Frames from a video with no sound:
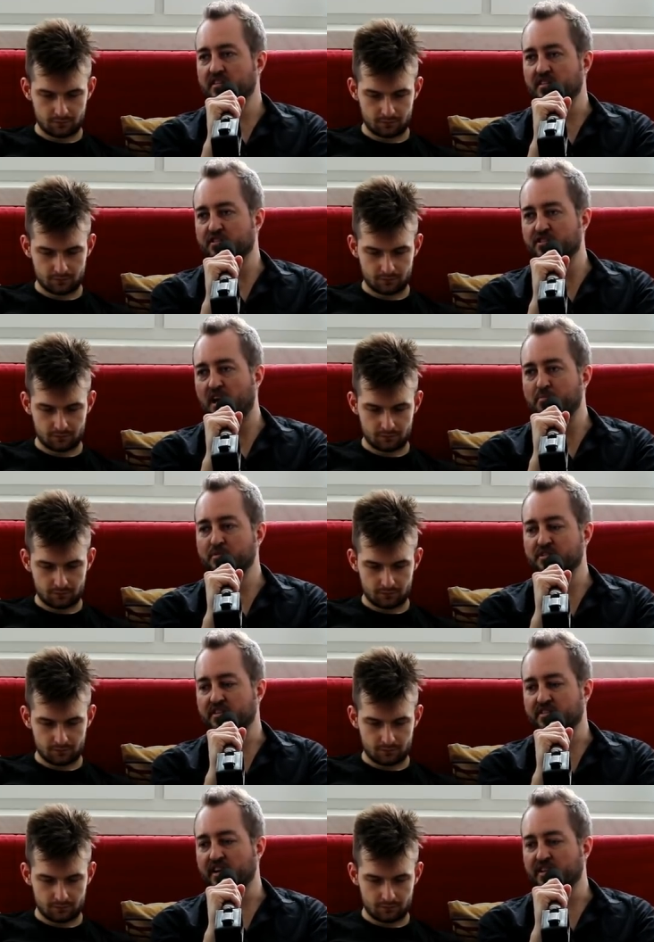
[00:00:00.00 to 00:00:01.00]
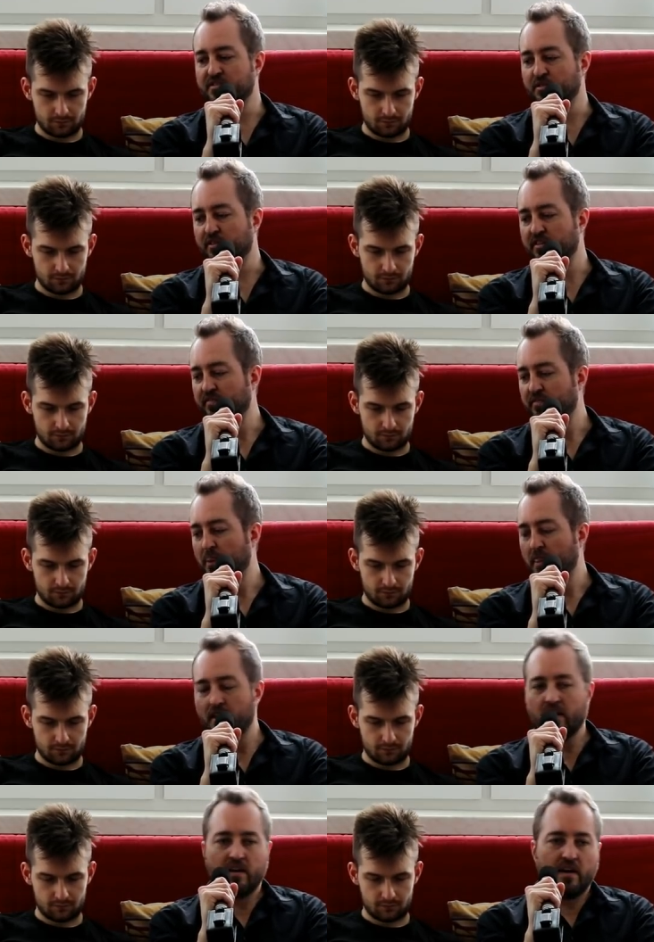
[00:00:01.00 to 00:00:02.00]
Speaker 1: the shop was like next door
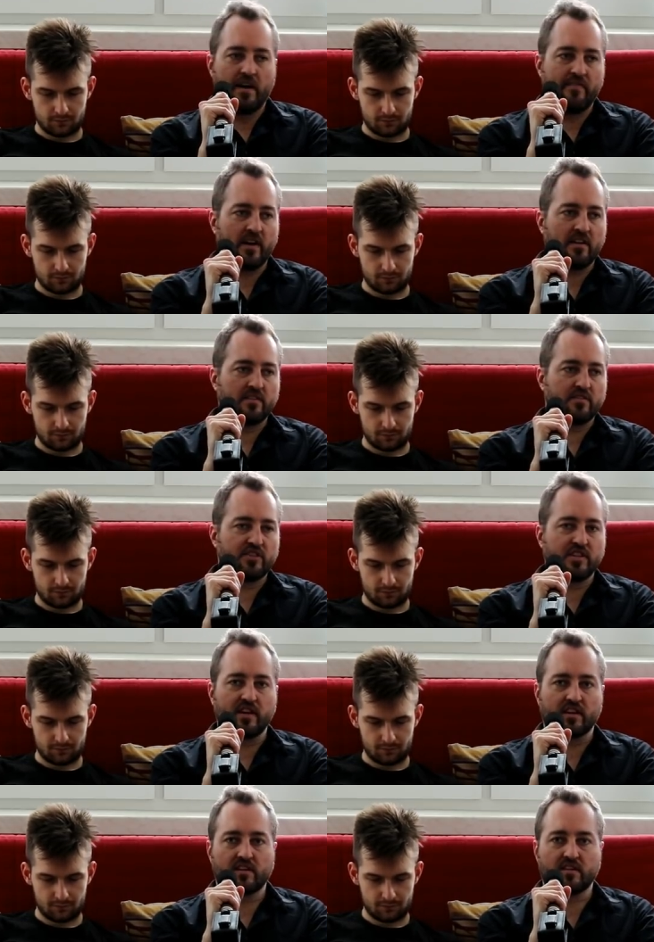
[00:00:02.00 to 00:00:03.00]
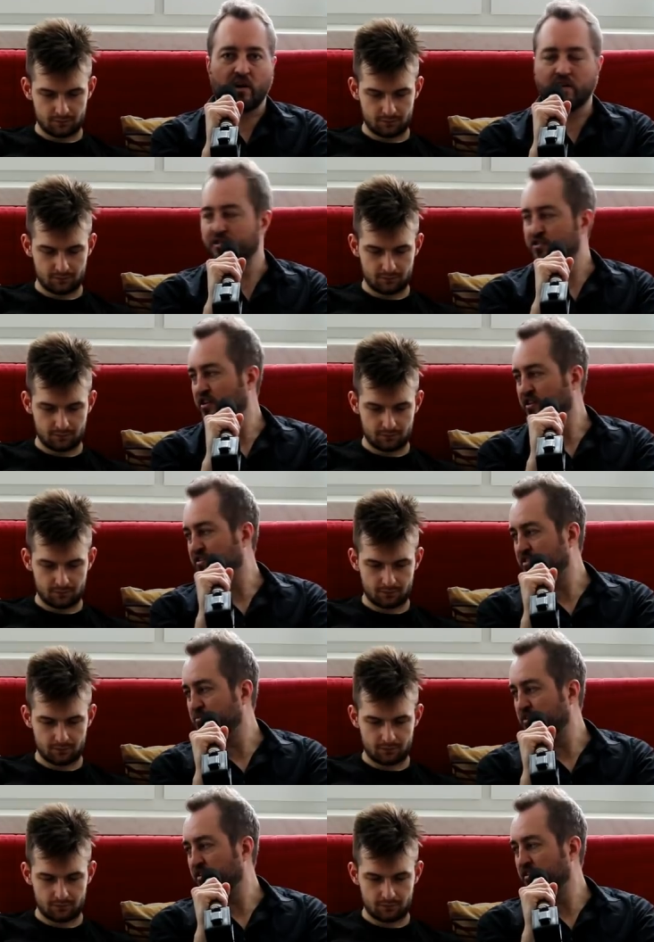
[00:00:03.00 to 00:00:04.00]
and then she like called your chick or
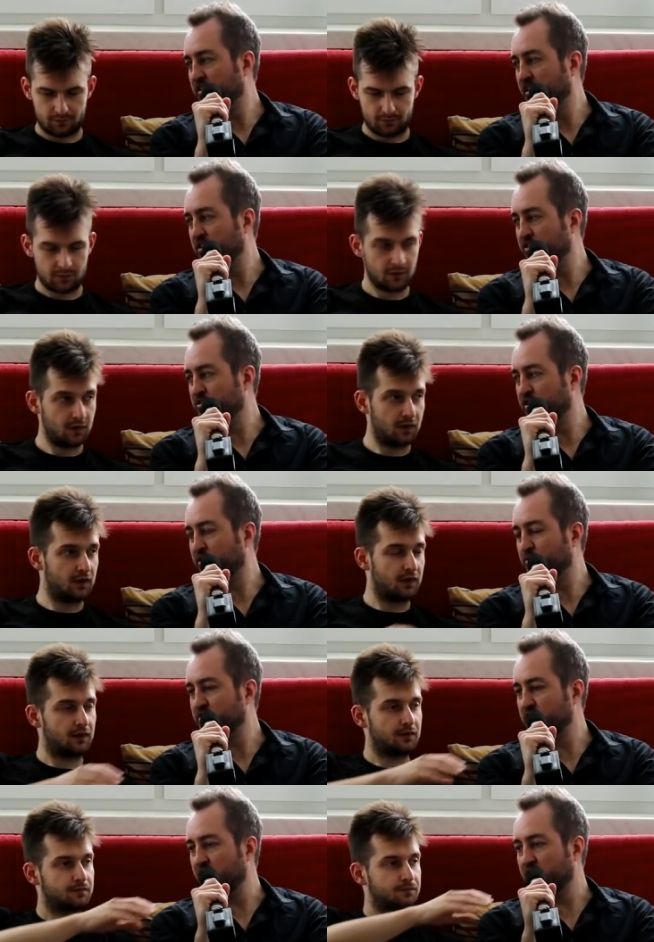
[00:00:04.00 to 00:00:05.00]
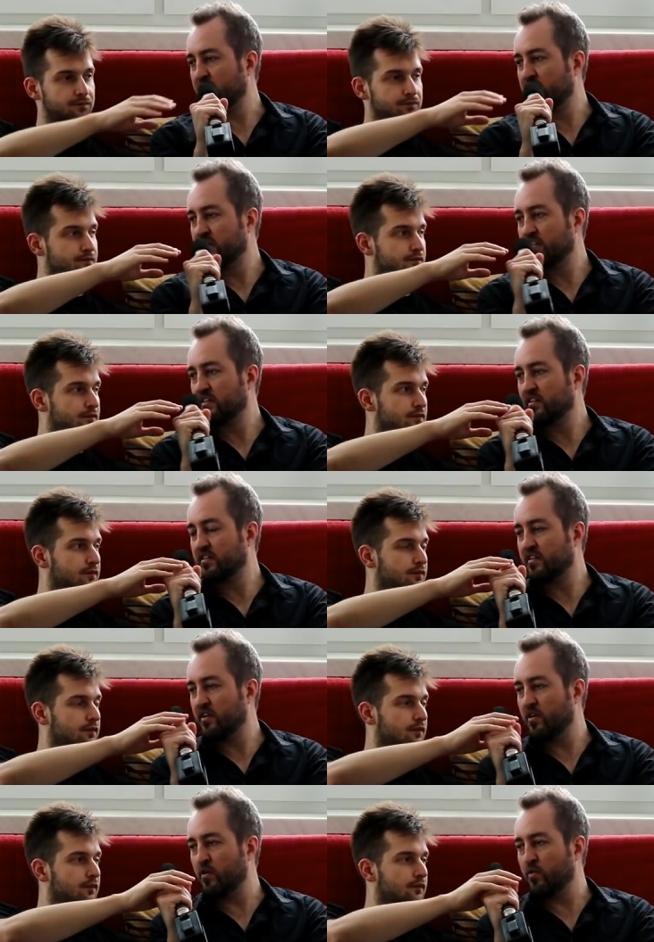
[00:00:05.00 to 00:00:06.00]
something and your chick was like
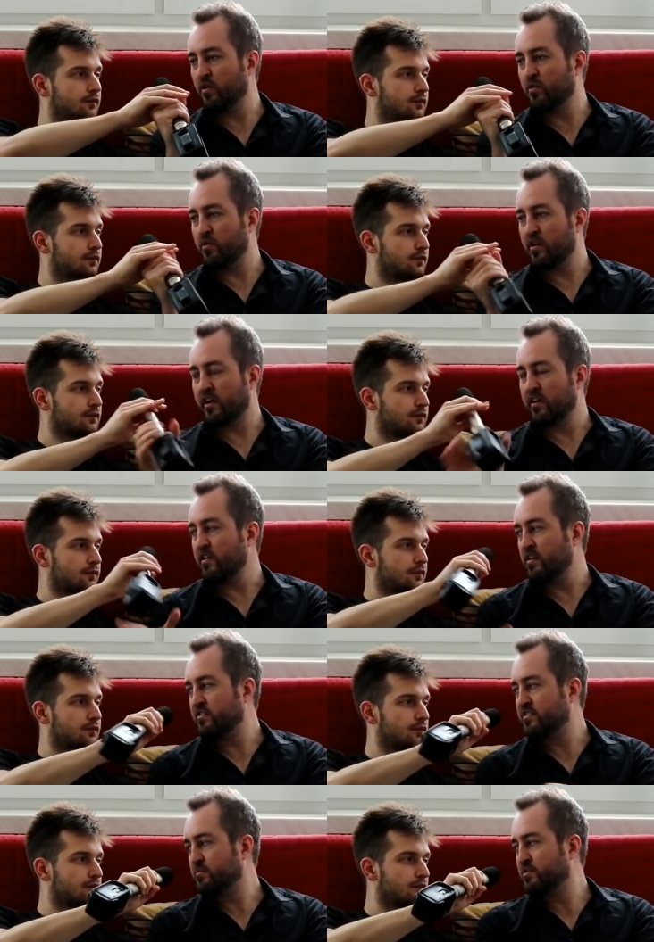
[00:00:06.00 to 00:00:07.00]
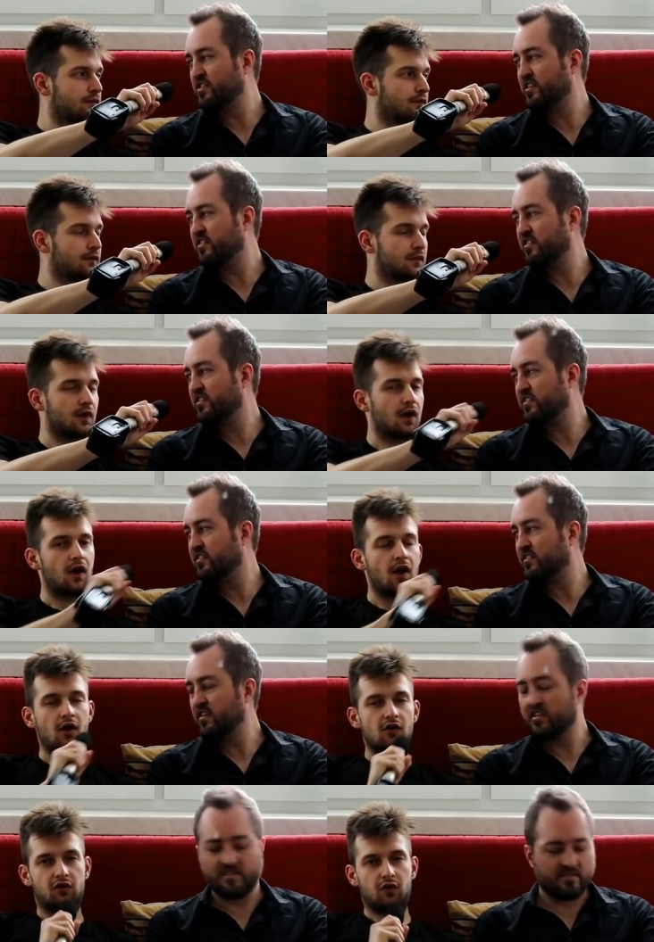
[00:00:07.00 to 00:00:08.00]
oh,
Speaker 2: we're walking around or some shit.
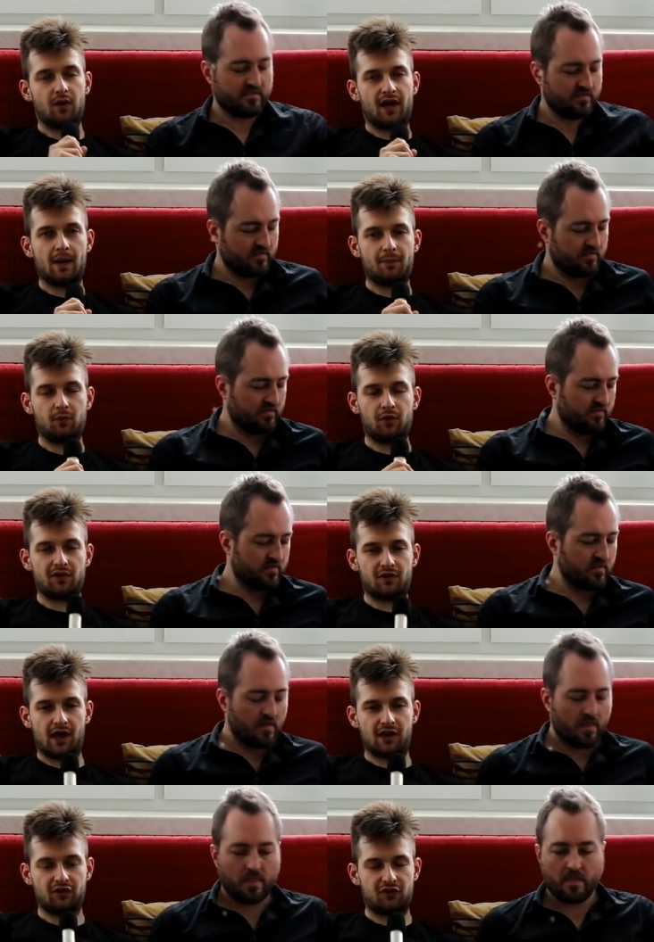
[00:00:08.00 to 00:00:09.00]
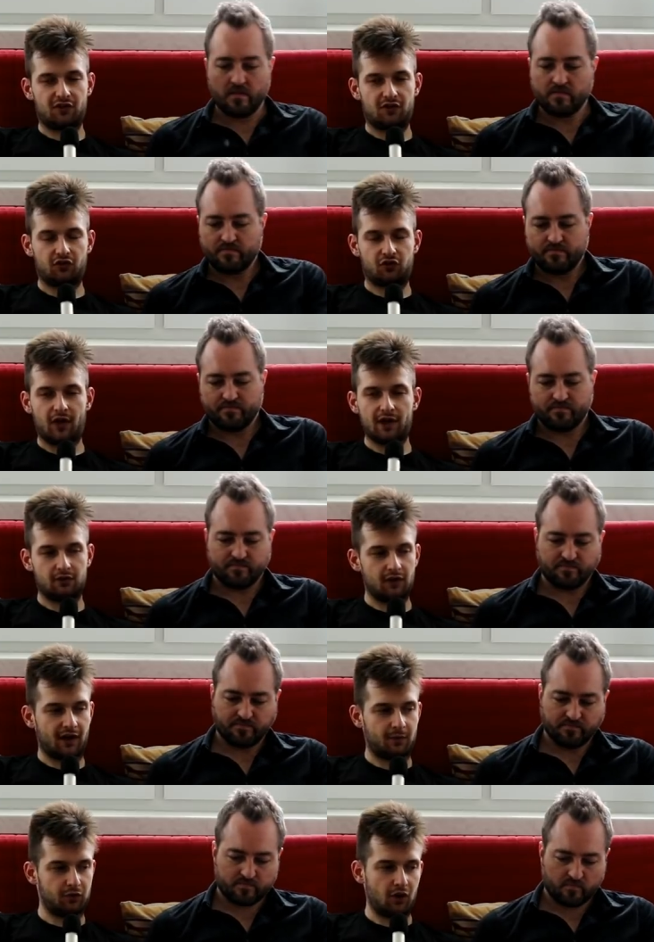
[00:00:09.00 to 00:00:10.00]
Right. So what happened was I just tried to
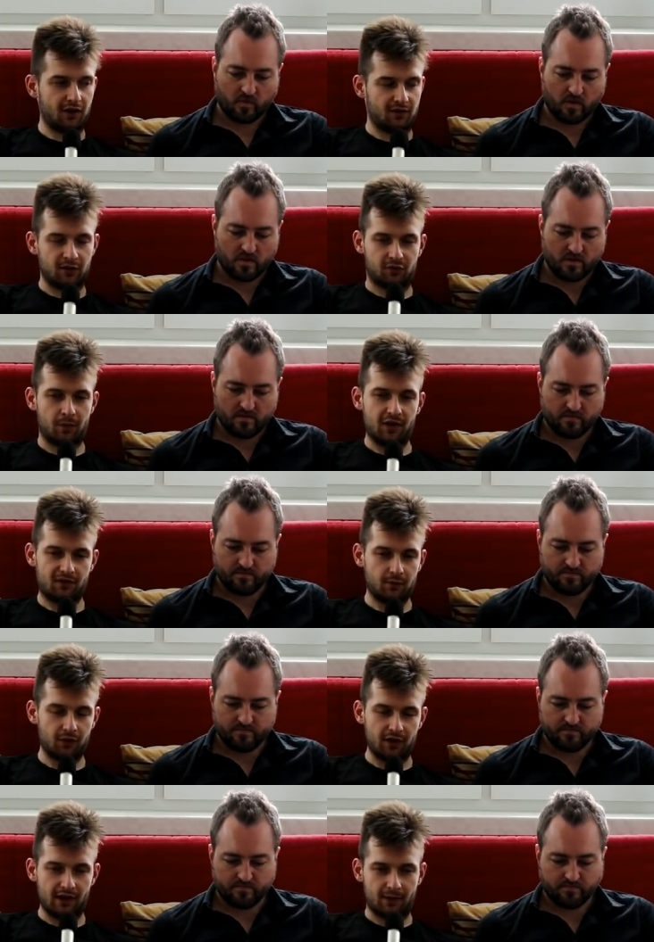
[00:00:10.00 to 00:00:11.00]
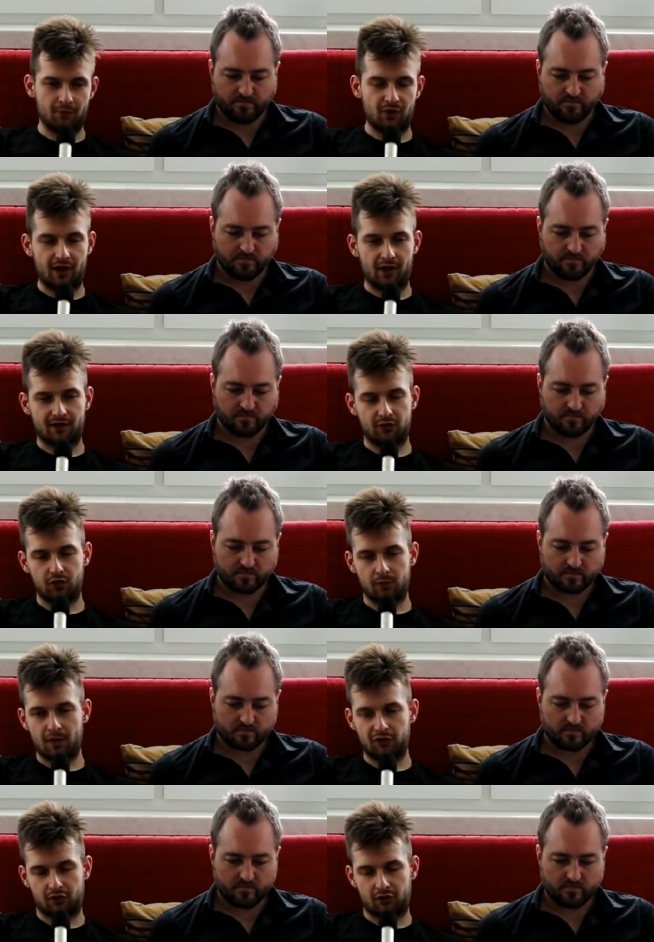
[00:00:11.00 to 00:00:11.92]
like prolong as much as possible, and like I took my